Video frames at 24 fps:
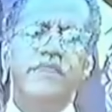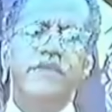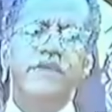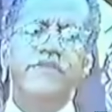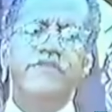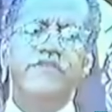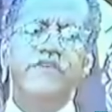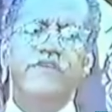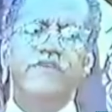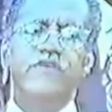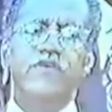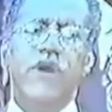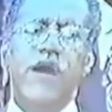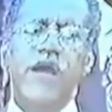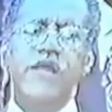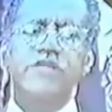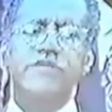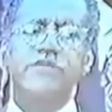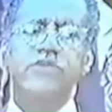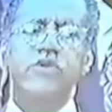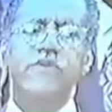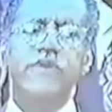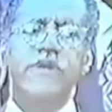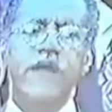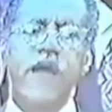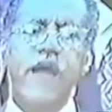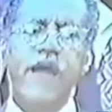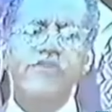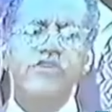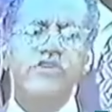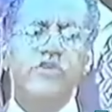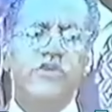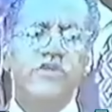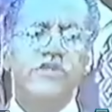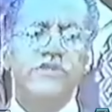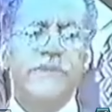the civil rights movement
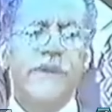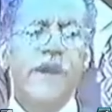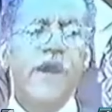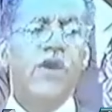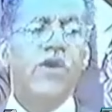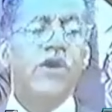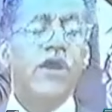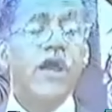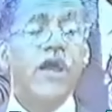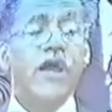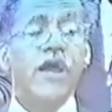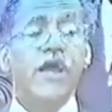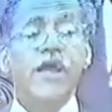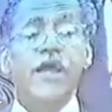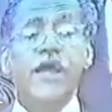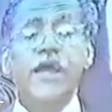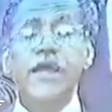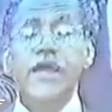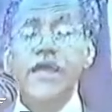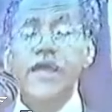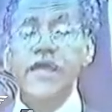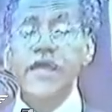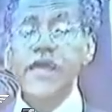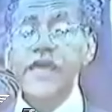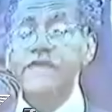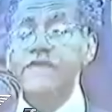actually was about.